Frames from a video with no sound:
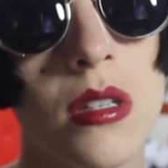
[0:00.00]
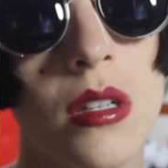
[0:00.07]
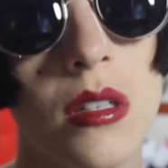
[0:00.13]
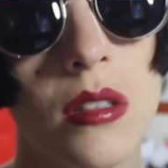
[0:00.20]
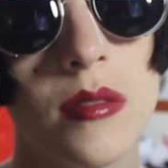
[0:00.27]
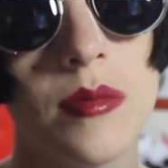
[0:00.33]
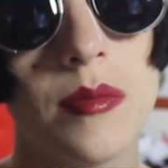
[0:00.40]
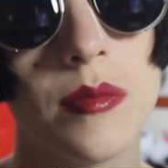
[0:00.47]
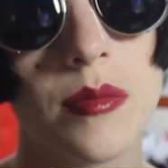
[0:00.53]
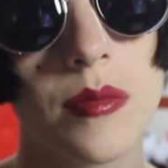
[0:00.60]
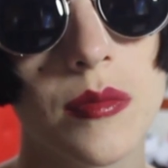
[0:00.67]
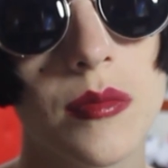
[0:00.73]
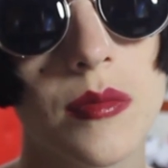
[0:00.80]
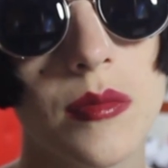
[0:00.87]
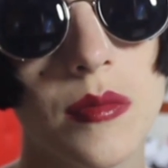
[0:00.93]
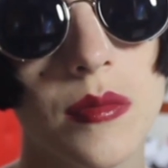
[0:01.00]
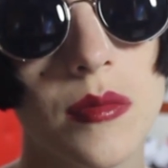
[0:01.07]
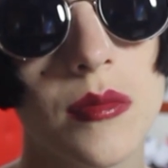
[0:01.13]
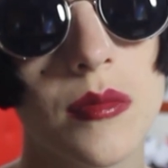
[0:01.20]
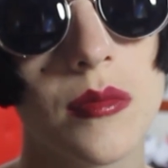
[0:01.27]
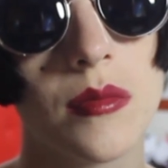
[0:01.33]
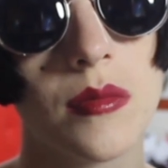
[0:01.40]

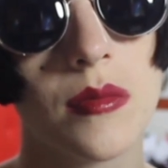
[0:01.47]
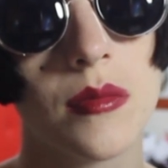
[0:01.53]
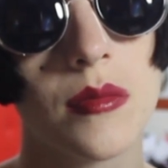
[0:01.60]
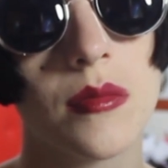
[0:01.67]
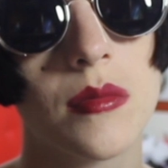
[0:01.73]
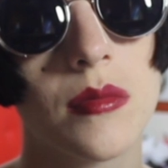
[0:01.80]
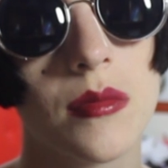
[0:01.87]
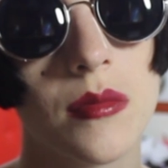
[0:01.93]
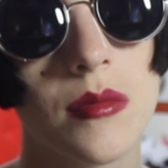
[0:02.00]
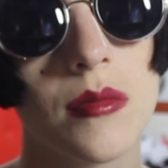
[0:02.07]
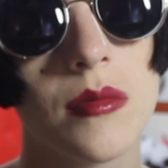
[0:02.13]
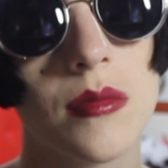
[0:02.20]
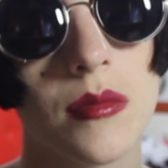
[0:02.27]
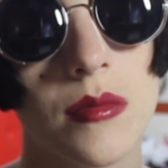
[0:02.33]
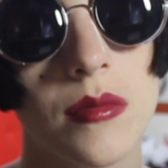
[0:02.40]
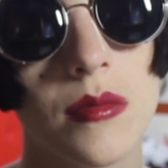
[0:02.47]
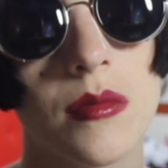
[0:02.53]
[no speech]